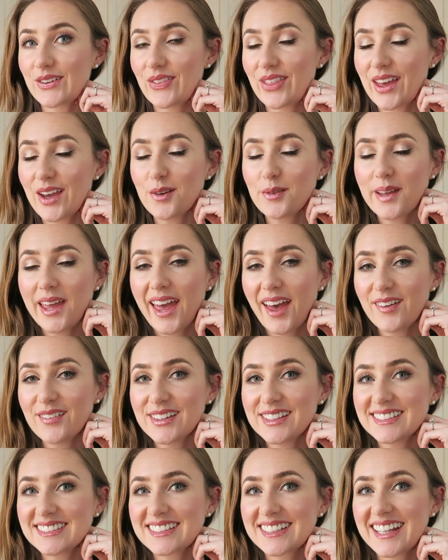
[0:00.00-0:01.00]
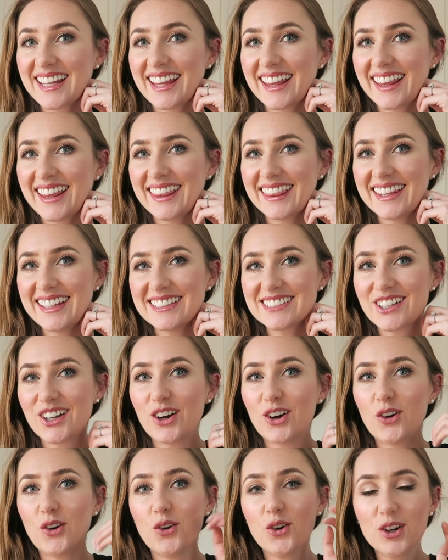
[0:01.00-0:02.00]
So there we have it. These
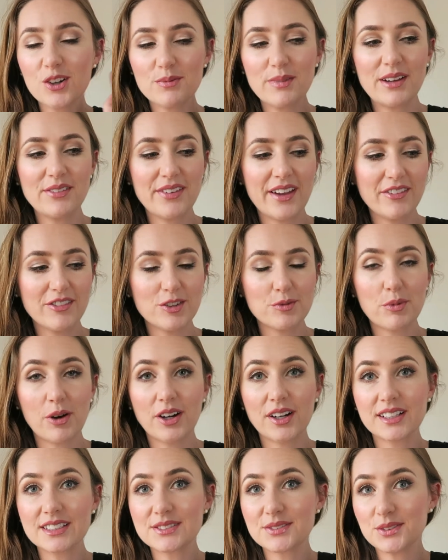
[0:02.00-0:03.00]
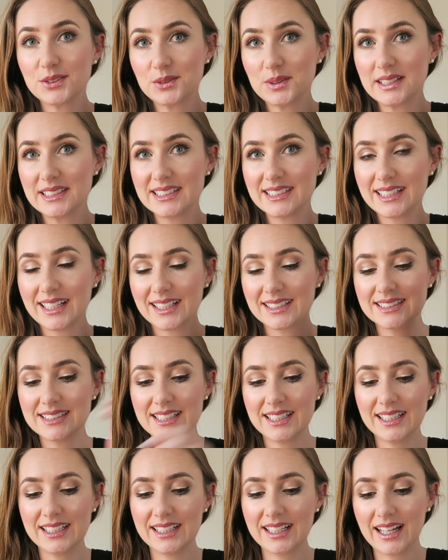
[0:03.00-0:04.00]
are all of my favorite products for
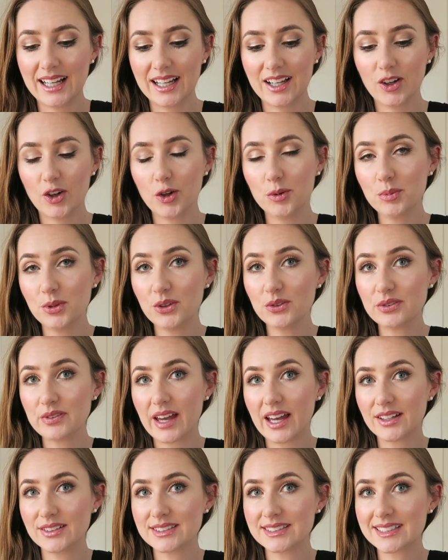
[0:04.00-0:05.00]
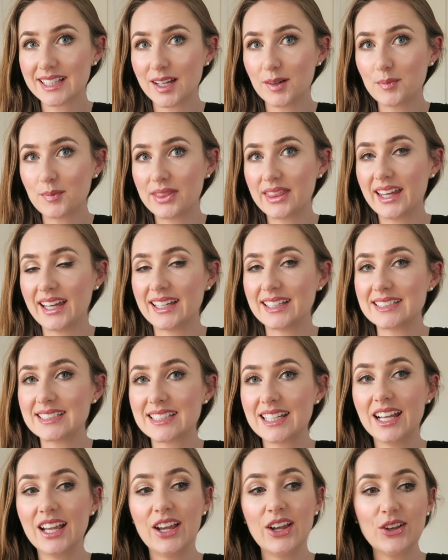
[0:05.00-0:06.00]
2019. I hope you found some
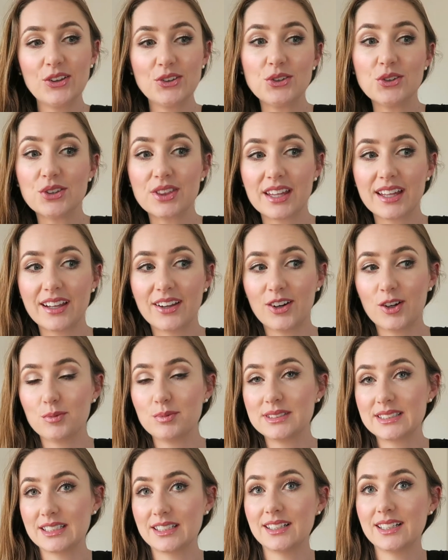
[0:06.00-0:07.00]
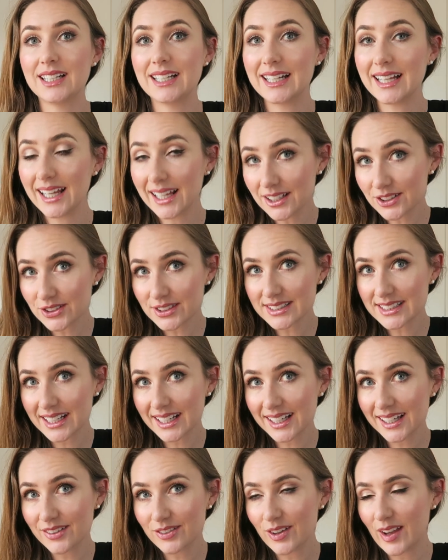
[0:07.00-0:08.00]
that you think are particularly
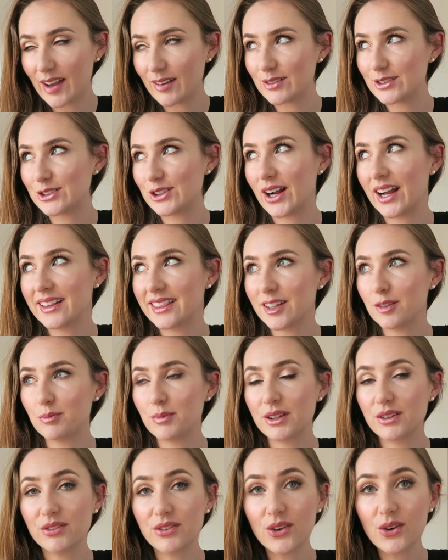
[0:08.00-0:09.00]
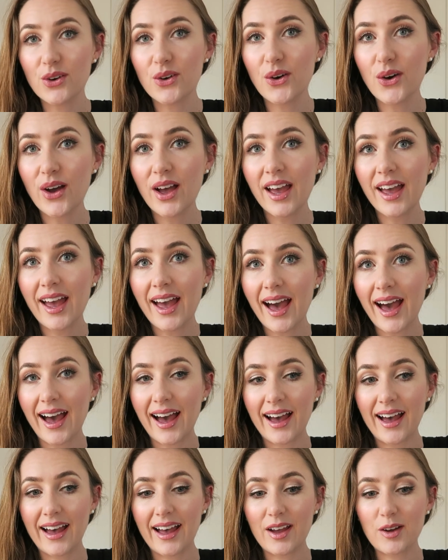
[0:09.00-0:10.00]
interesting if you haven't tried them before.
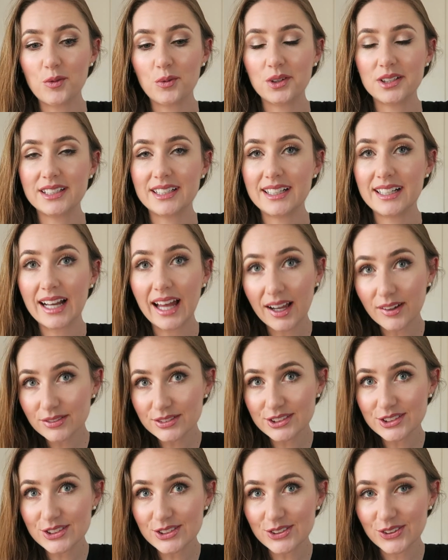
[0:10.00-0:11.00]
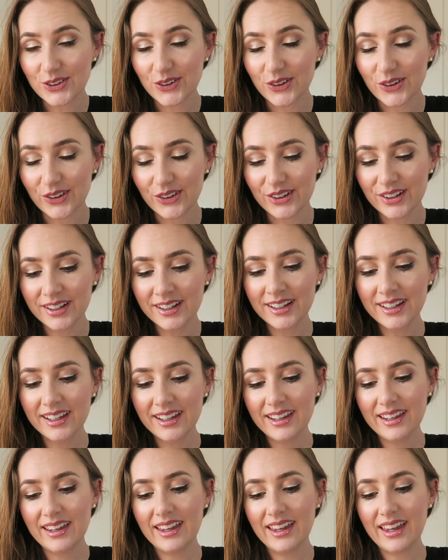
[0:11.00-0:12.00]
I would love to know
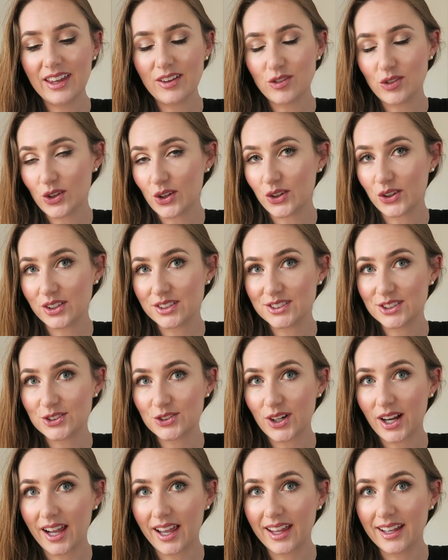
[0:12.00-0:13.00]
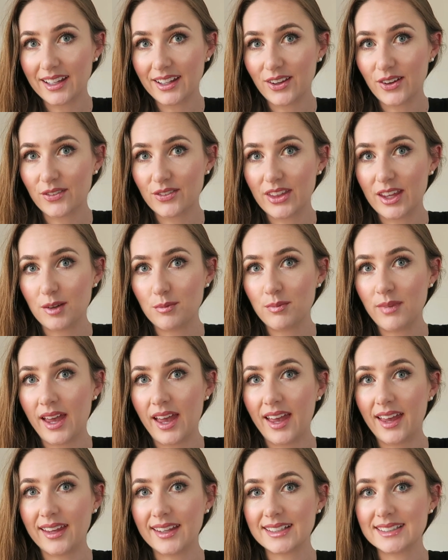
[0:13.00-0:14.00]
if you're going to try any of them,
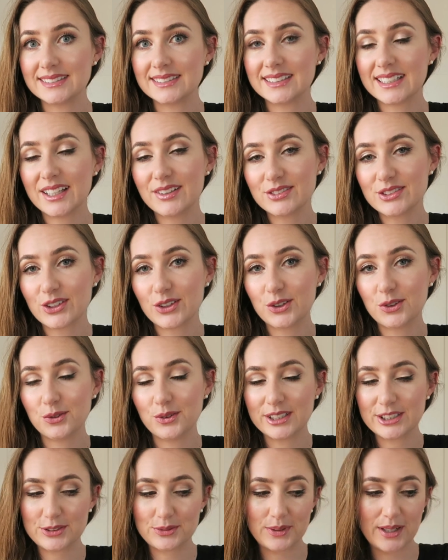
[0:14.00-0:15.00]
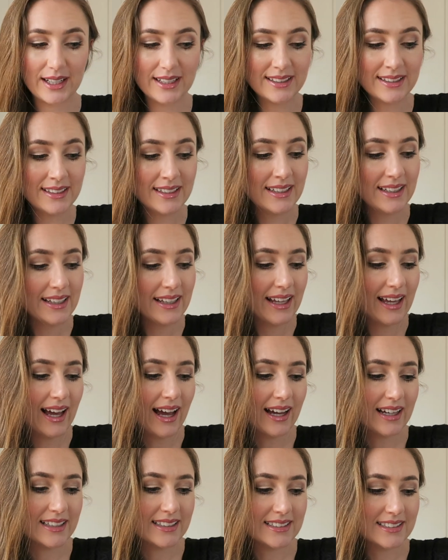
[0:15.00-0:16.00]
and if so, which one.
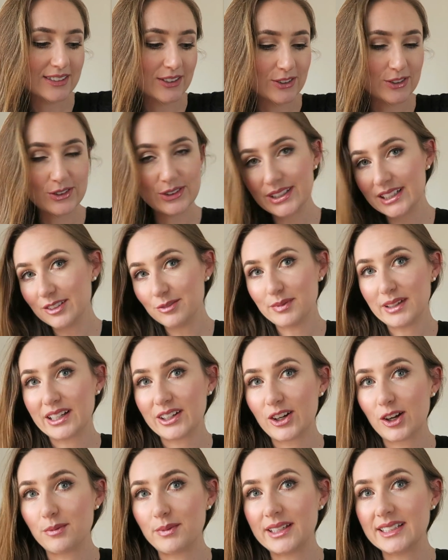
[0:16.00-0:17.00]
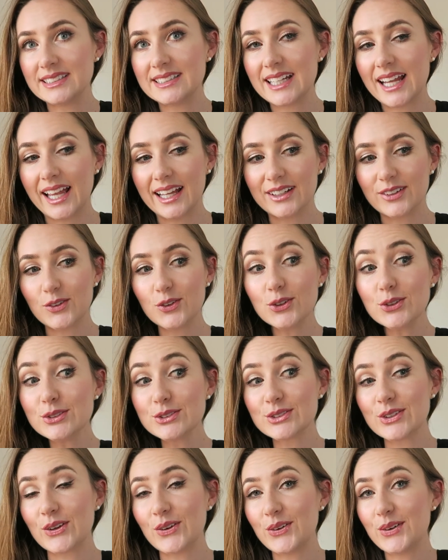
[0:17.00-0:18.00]
So do leave me a comment. And
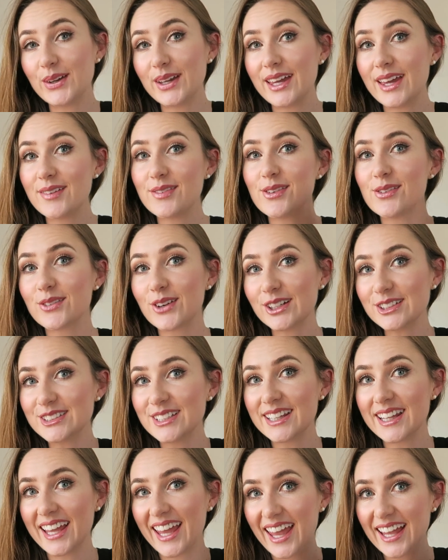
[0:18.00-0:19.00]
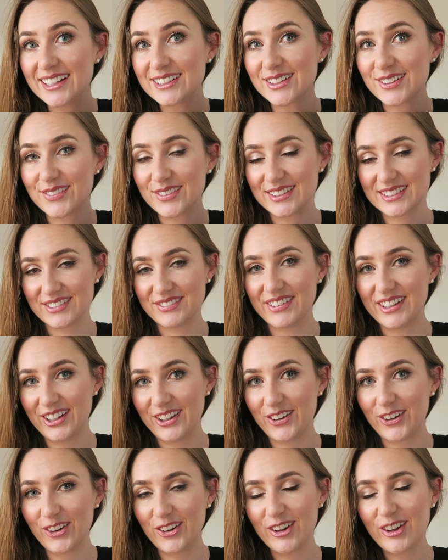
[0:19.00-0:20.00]
also, if you've got to the end of this
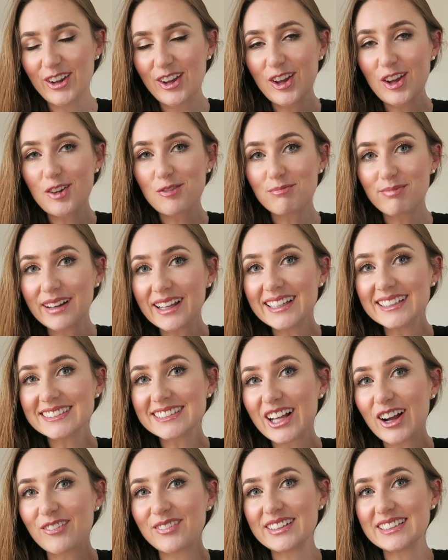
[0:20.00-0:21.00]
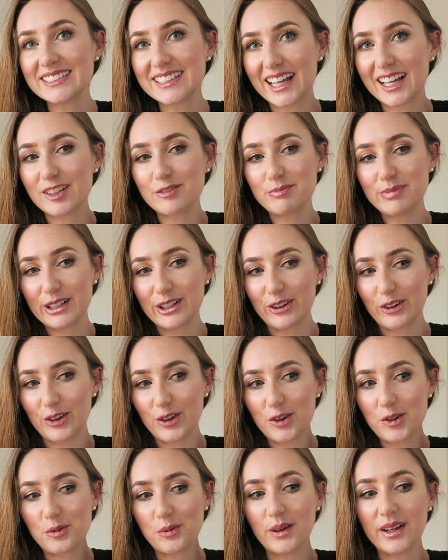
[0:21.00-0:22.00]
video, please comment down
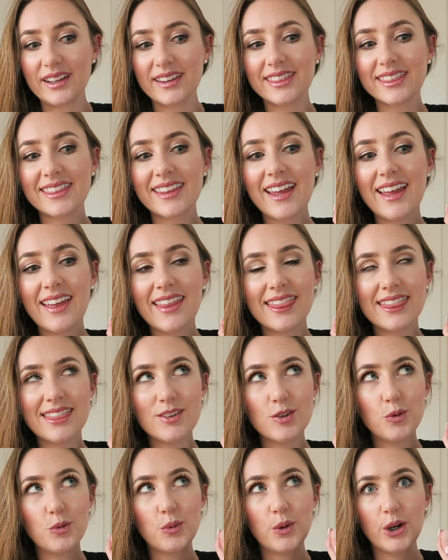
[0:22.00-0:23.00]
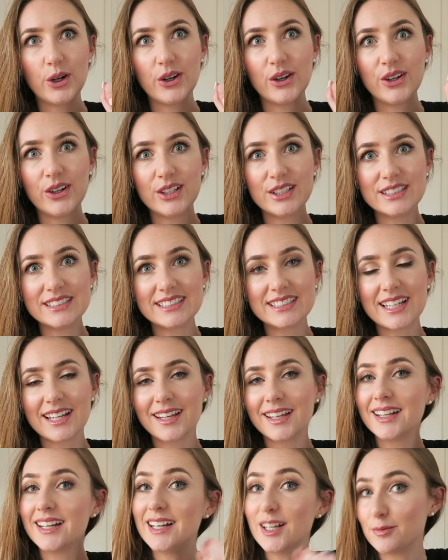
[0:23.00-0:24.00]
below with the word
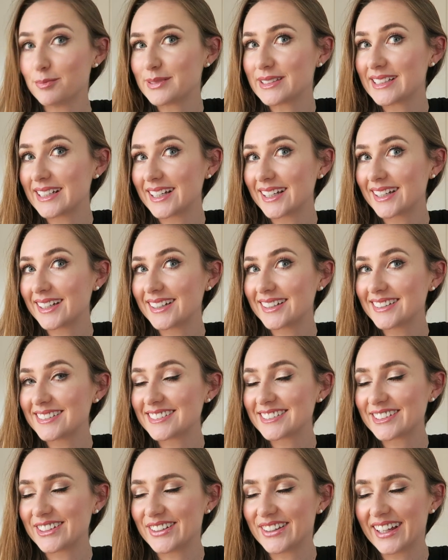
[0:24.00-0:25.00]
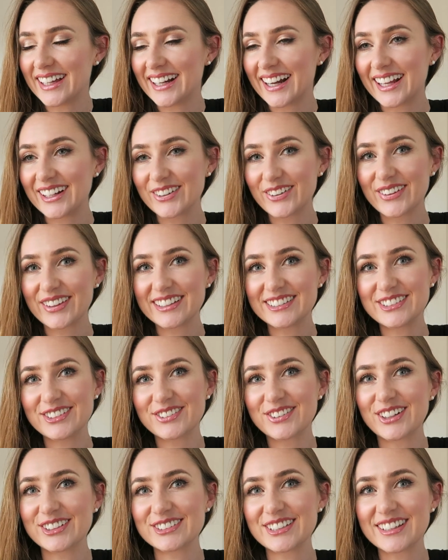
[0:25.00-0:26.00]
lipstick, so that I know that
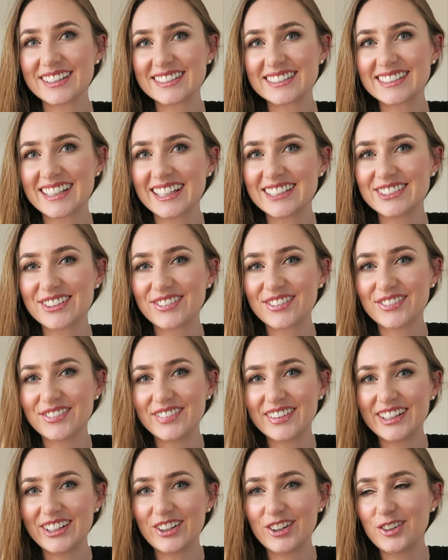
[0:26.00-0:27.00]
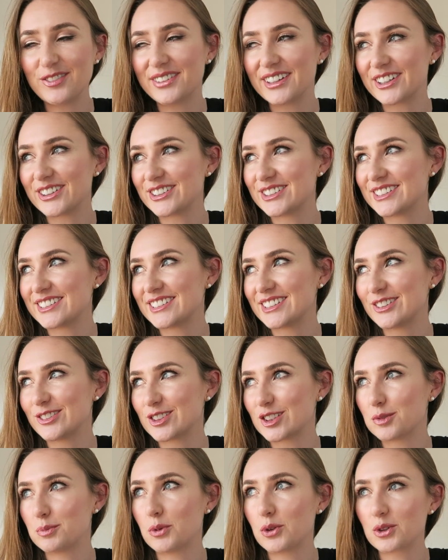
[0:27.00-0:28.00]
you've got to the stage of the video, because your
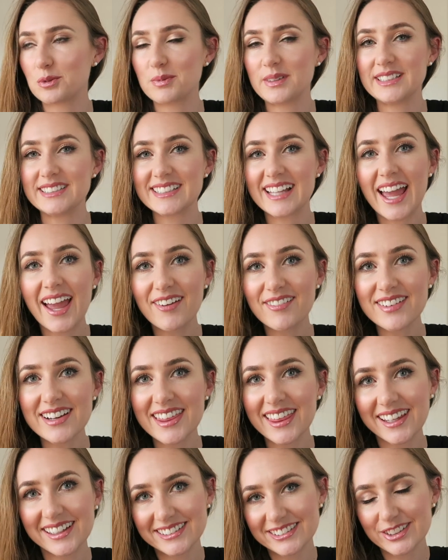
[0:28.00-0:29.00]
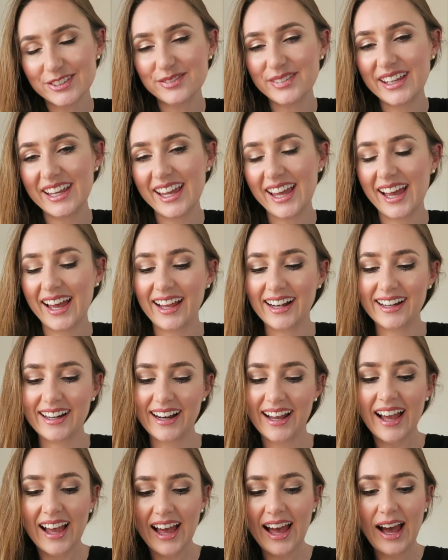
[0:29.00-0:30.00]
support means everything to me,
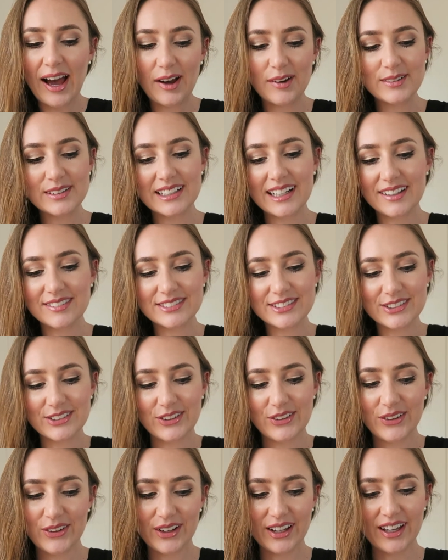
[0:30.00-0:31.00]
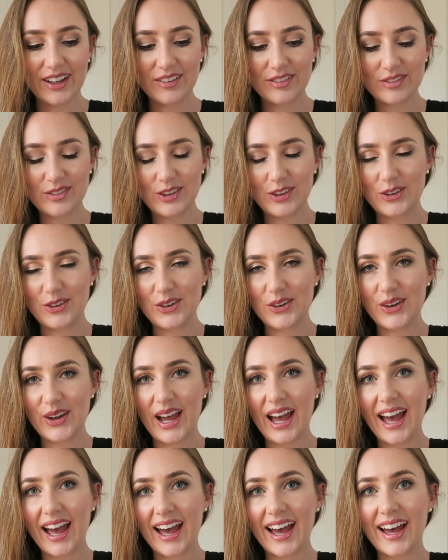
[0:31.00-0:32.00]
and I would love to know if you
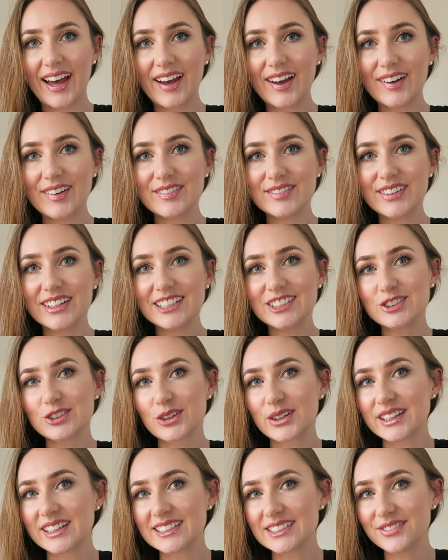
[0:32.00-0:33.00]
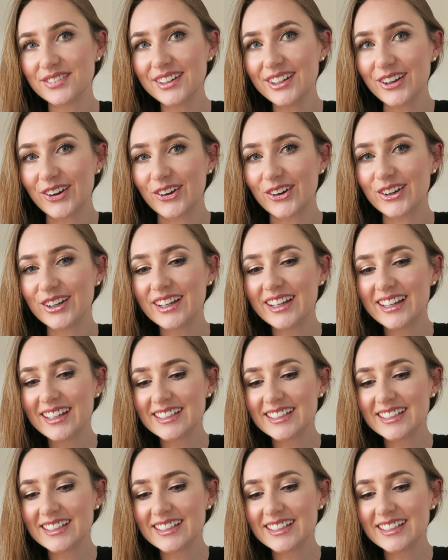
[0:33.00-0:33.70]
have enjoyed this video.